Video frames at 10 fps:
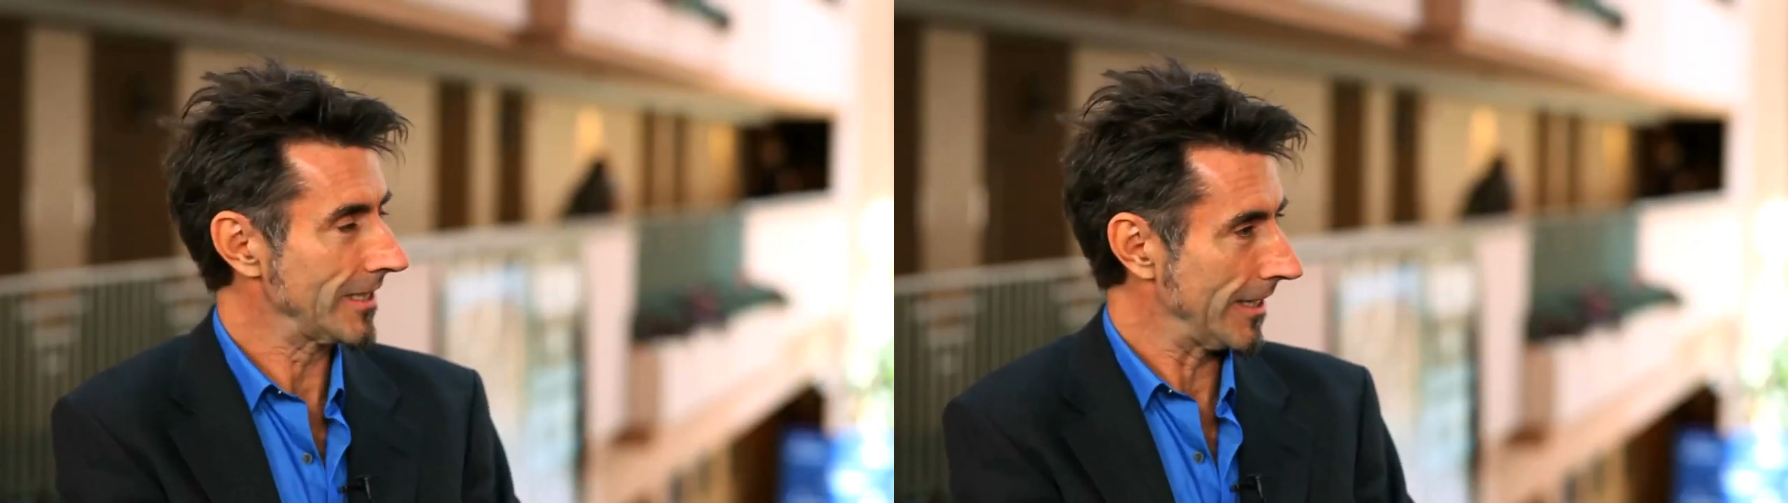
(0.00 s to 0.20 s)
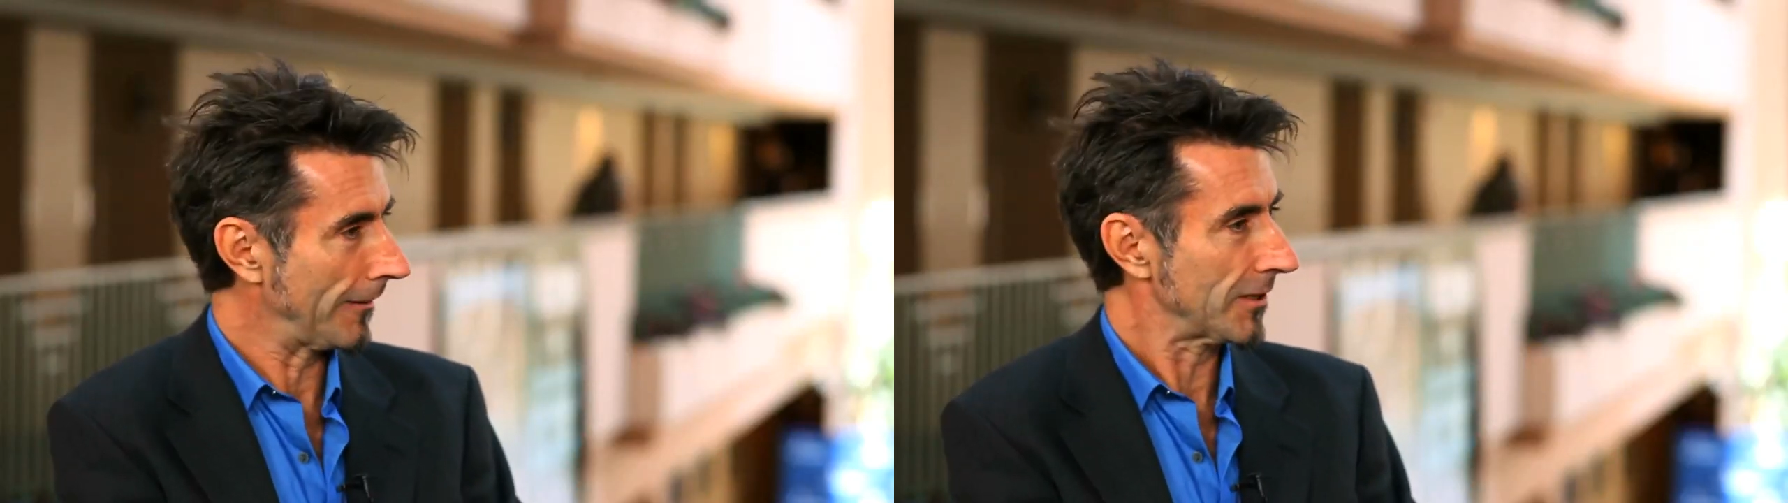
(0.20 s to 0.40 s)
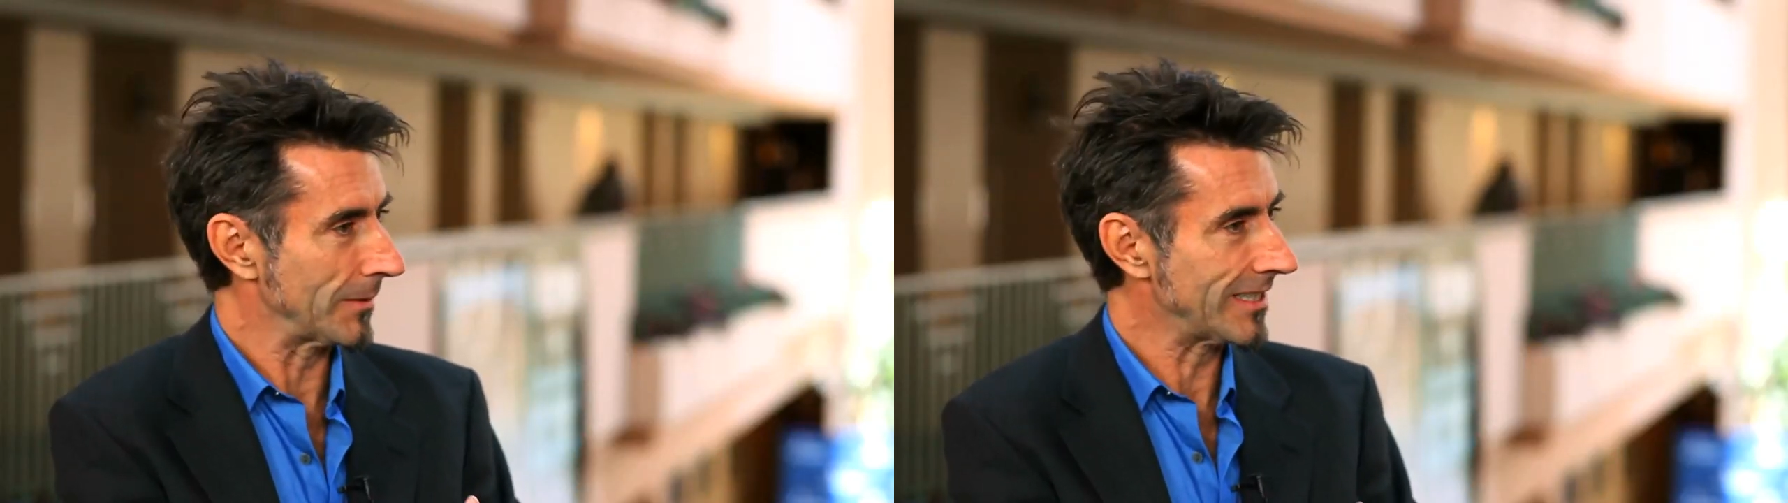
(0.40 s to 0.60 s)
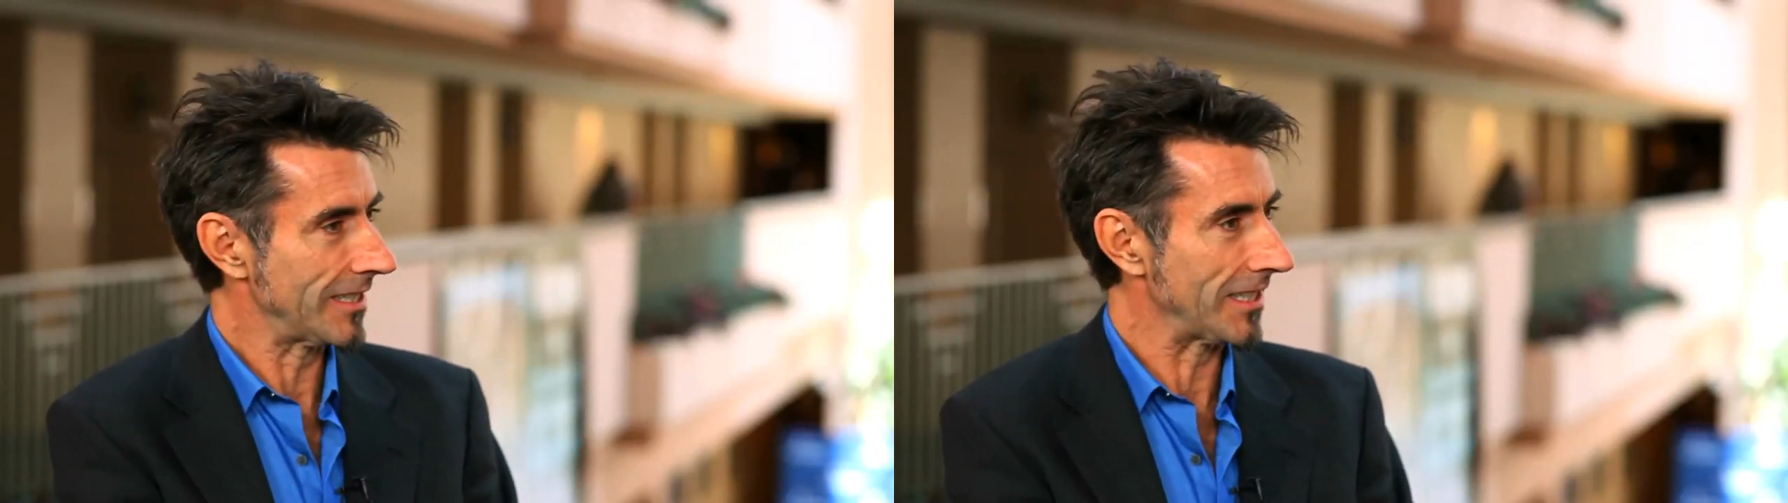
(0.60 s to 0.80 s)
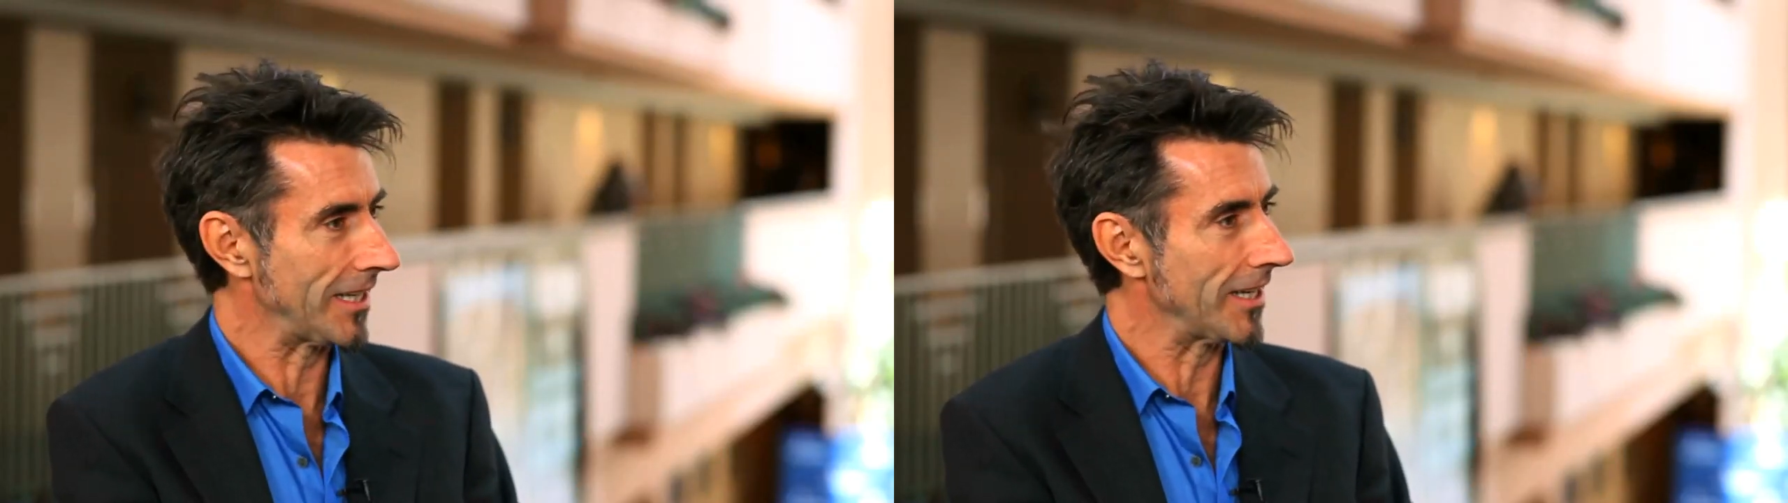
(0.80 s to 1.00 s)
enough to be
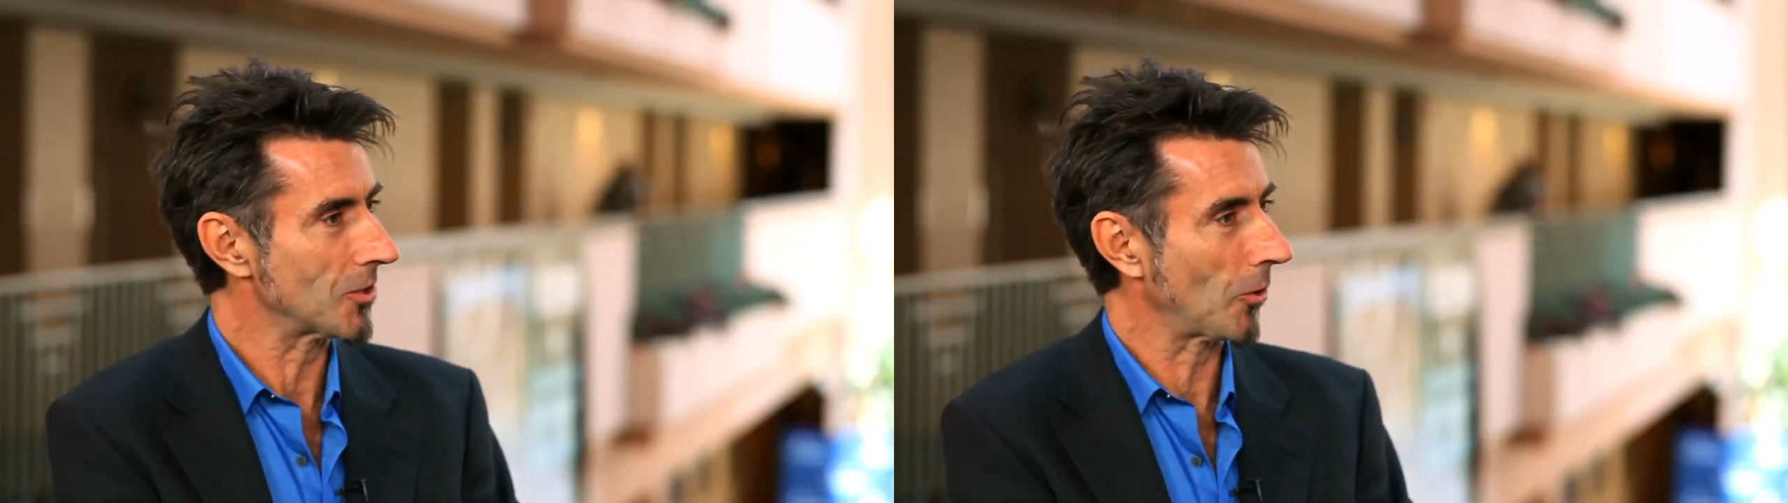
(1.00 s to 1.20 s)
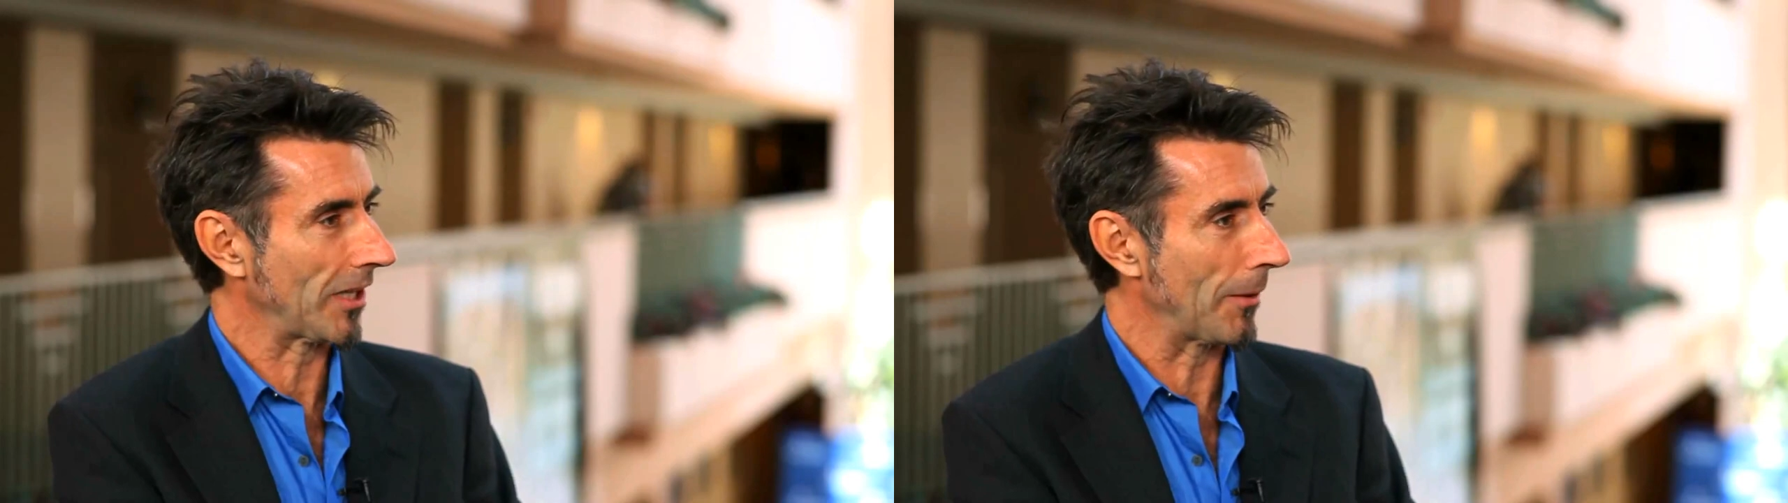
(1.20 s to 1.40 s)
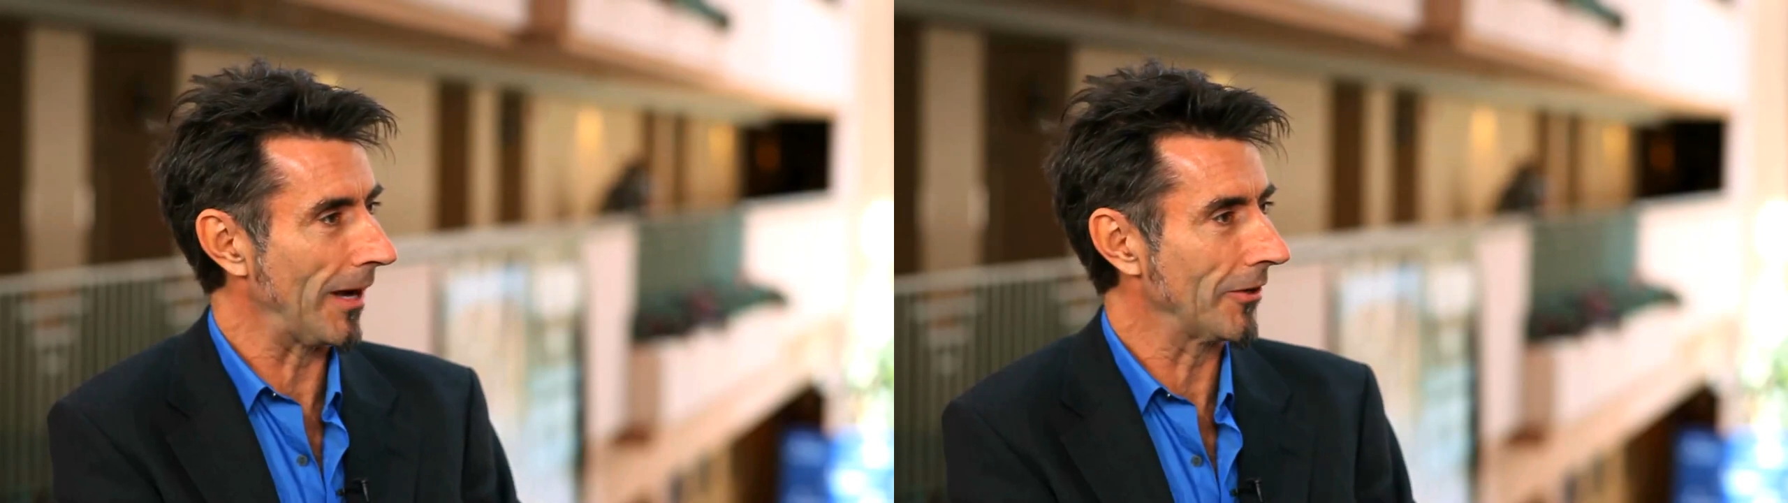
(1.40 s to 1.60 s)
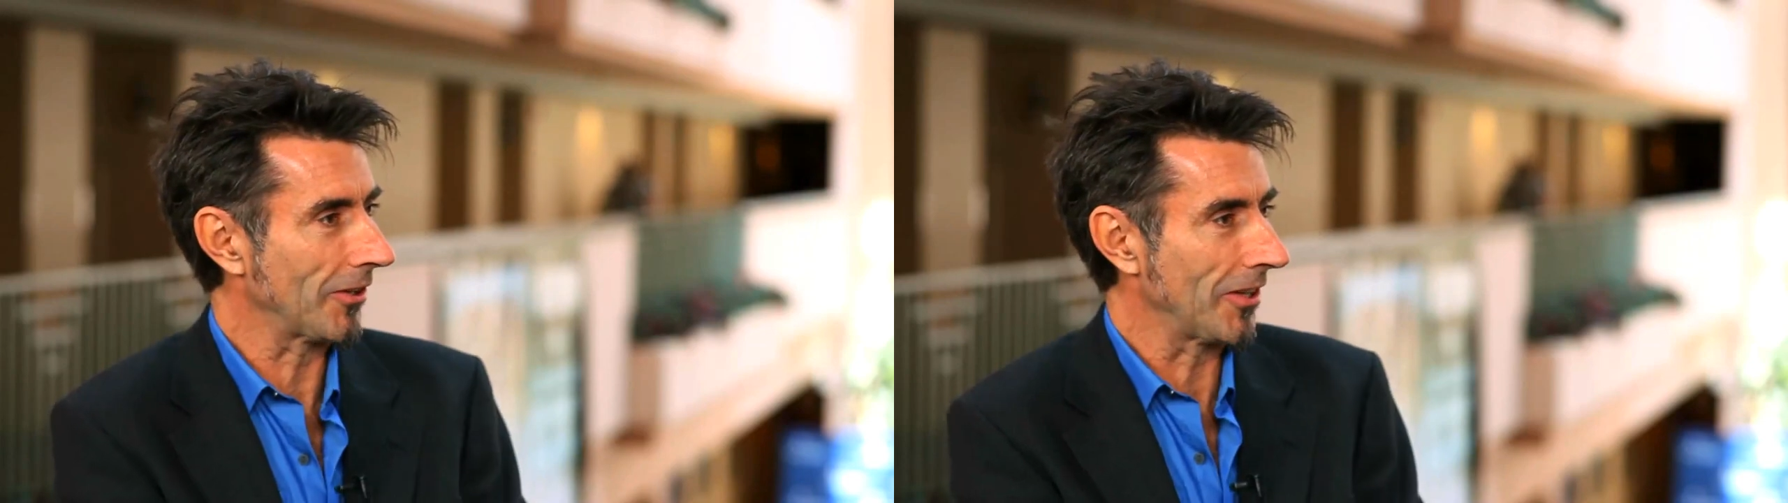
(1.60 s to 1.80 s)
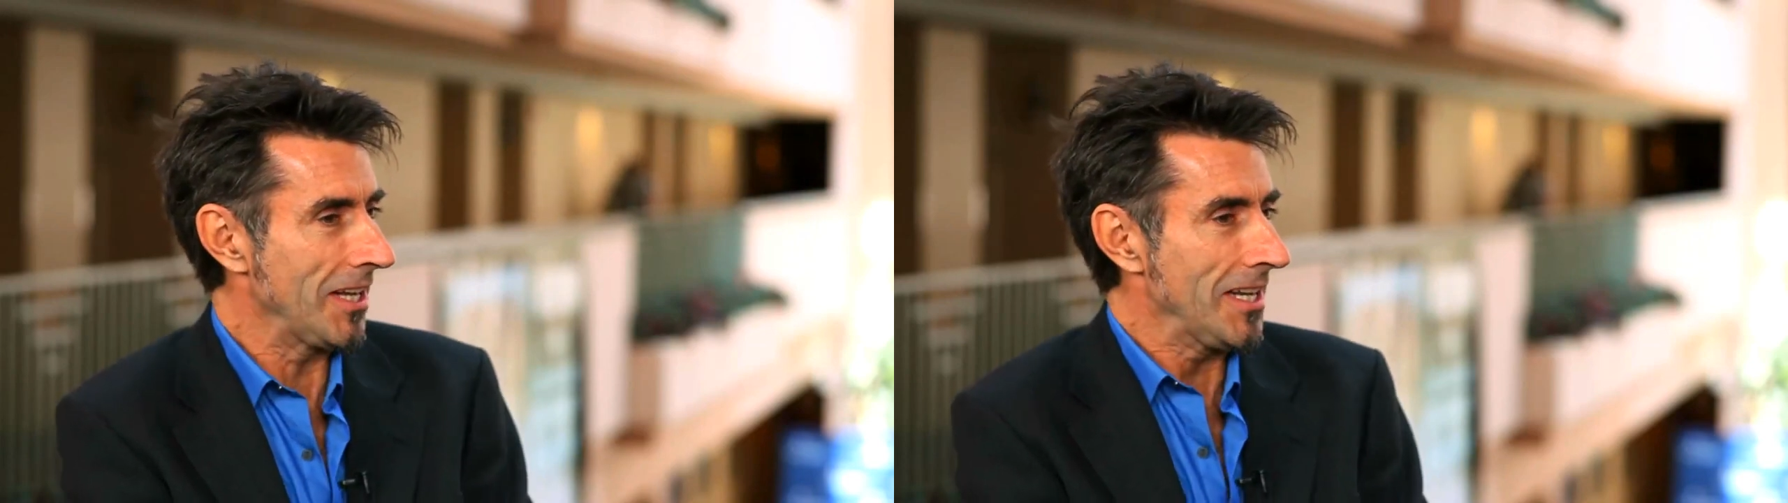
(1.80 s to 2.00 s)
sitting here talking about it,